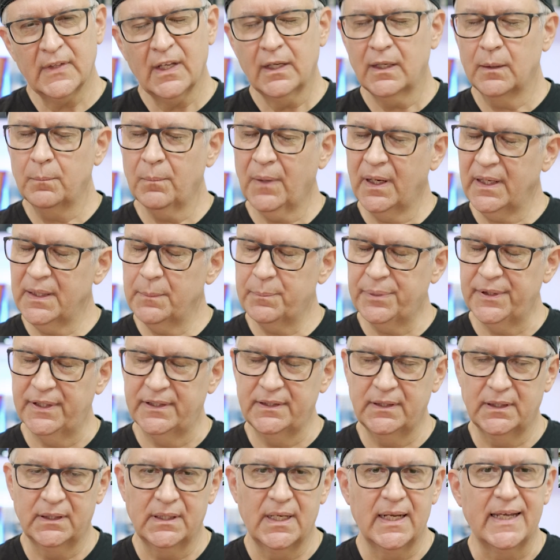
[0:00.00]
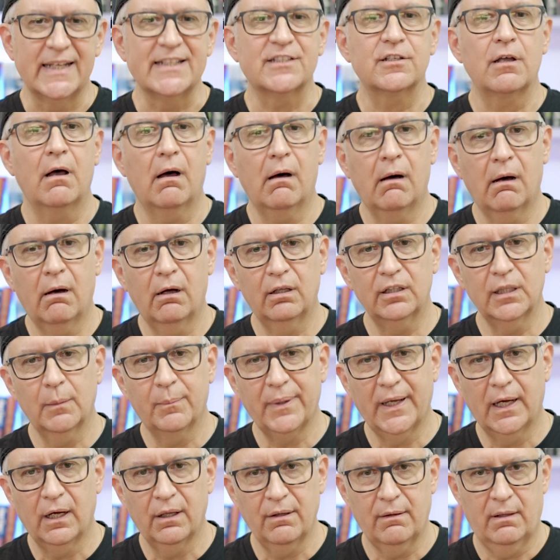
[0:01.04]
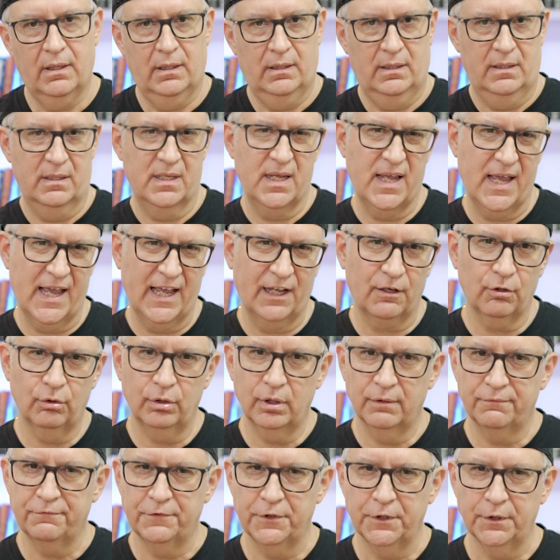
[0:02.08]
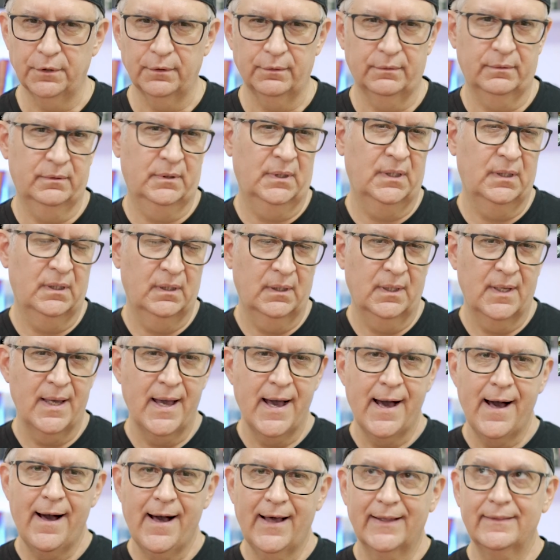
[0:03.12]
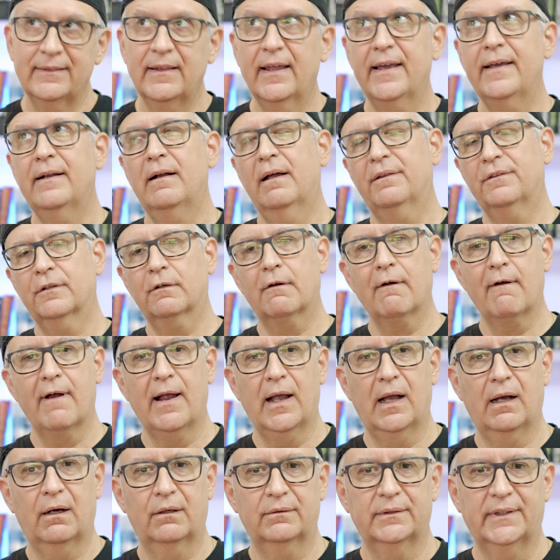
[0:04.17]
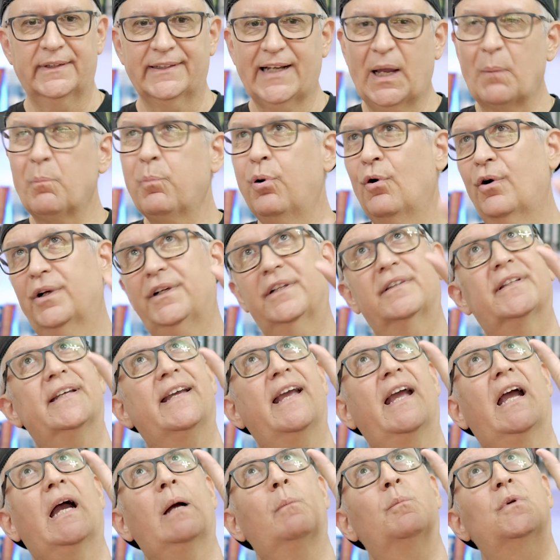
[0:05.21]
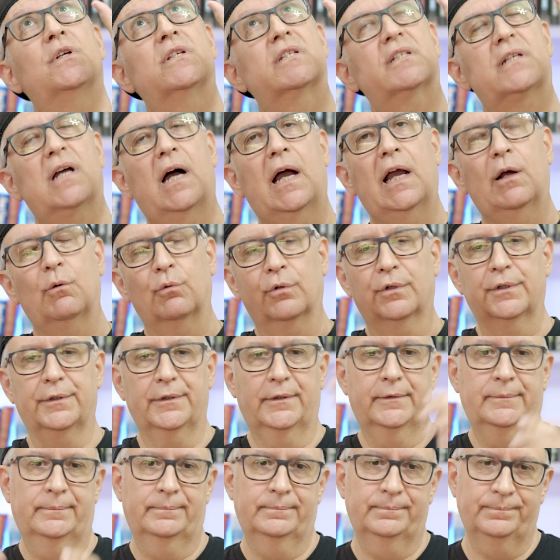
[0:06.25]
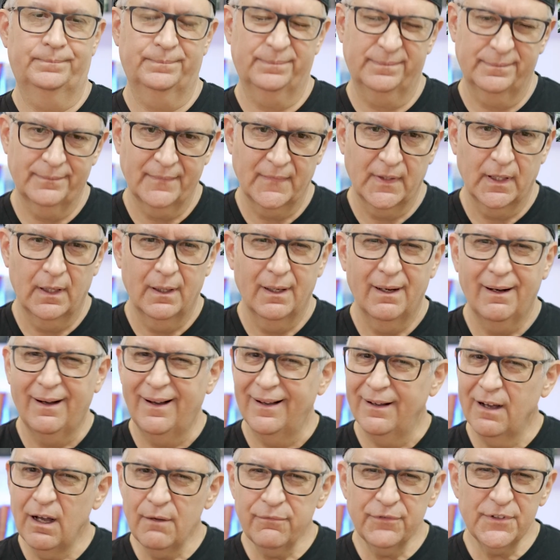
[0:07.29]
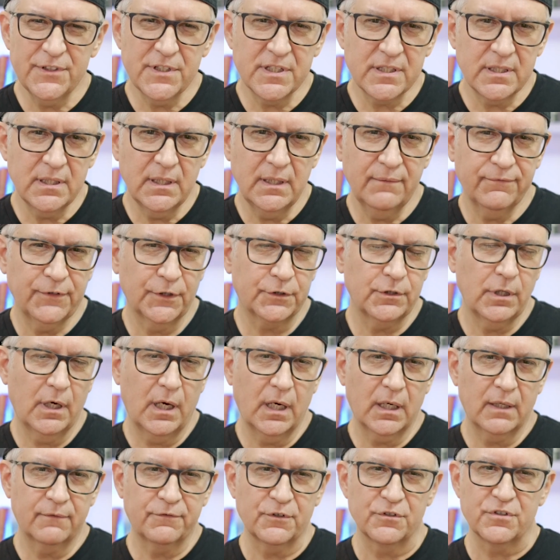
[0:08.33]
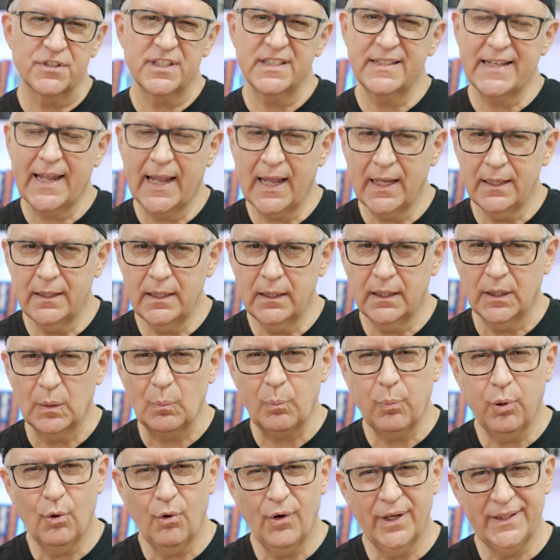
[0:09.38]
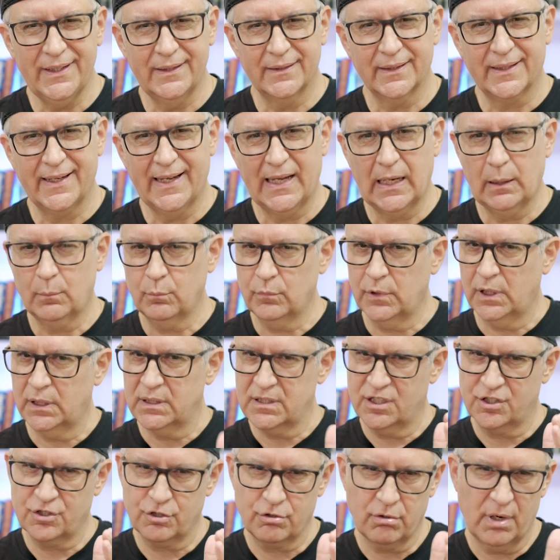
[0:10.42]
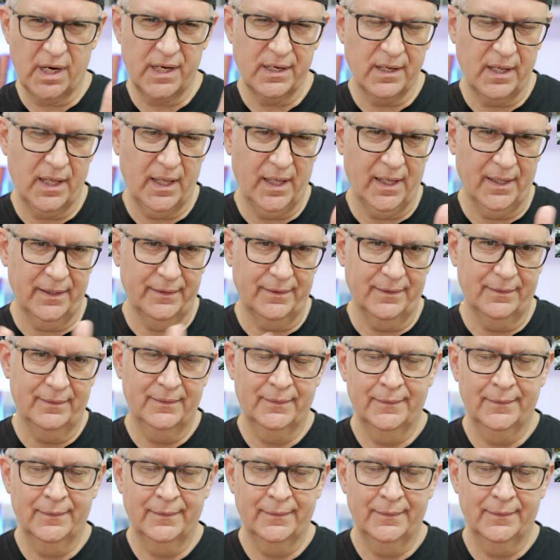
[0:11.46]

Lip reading: In my opinion, it's all about the angle of view. I laid on the ground and I pointed the camera skyward. I often see photographers standing and pointing the camera straight ahead.